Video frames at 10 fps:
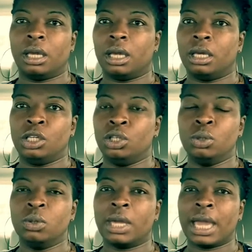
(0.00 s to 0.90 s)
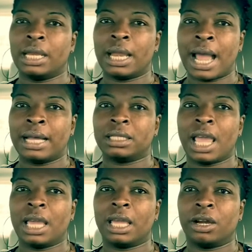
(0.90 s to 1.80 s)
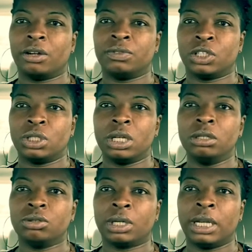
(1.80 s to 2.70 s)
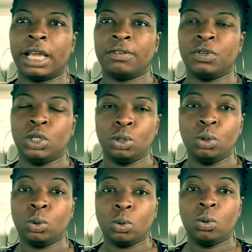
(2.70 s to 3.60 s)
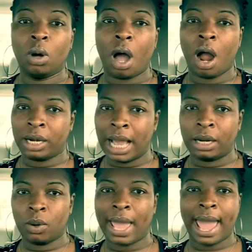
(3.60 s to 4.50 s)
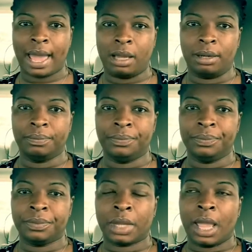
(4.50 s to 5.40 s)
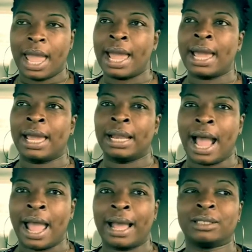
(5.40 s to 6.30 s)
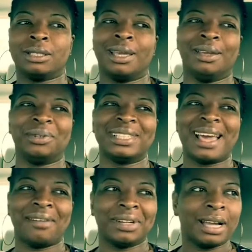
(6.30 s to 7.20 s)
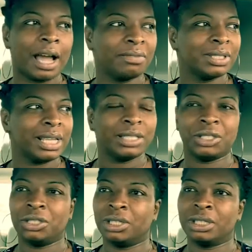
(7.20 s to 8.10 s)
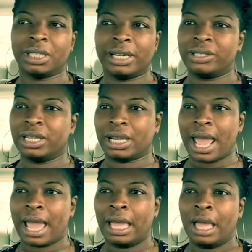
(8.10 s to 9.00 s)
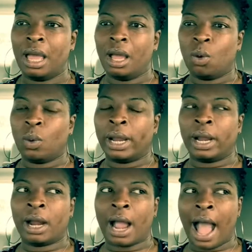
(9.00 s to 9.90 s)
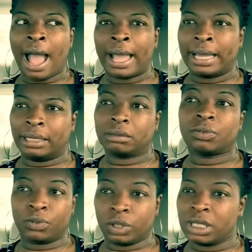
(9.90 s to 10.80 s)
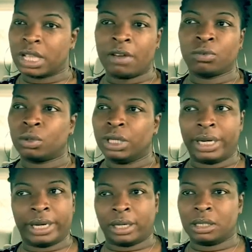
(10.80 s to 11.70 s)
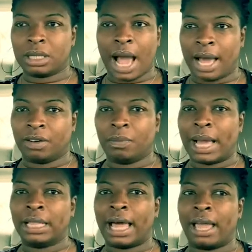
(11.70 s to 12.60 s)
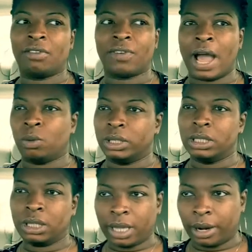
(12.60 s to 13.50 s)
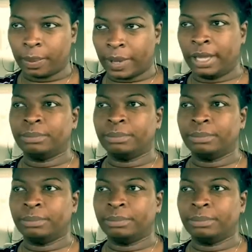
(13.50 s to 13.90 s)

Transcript: You cannot take care of your children if you are not okay. And I actually was having a conversation earlier today where for several years out of my life, I went to therapy.